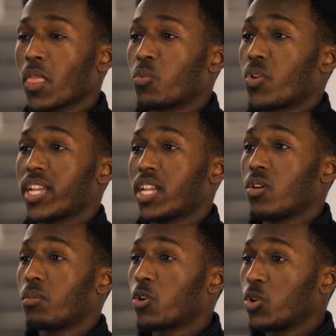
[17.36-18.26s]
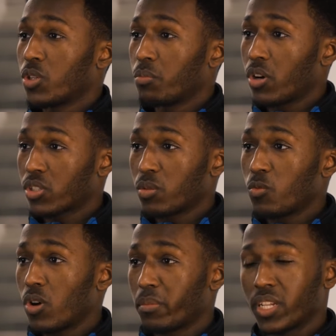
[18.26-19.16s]
Right now, I'm coaching
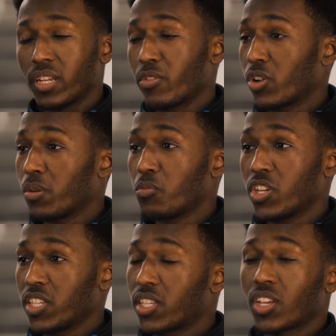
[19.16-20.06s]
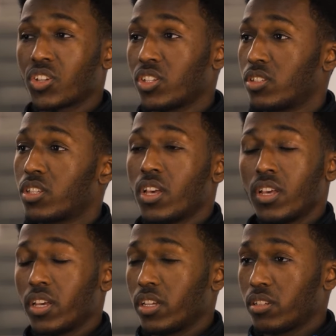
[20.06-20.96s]
basketball. I'm delivering community sessions
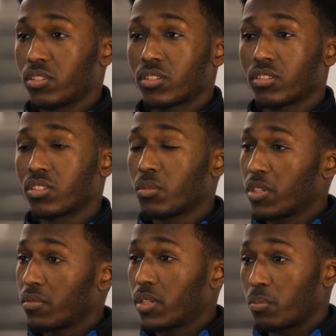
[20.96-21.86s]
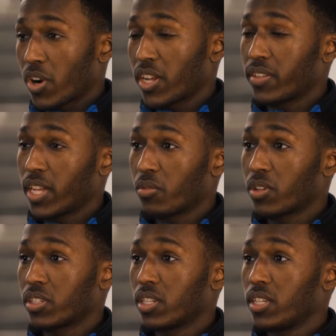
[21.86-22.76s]
in some of the deprived
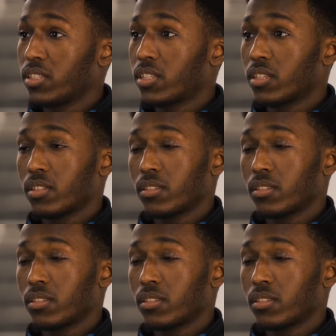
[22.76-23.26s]
areas in Leeds.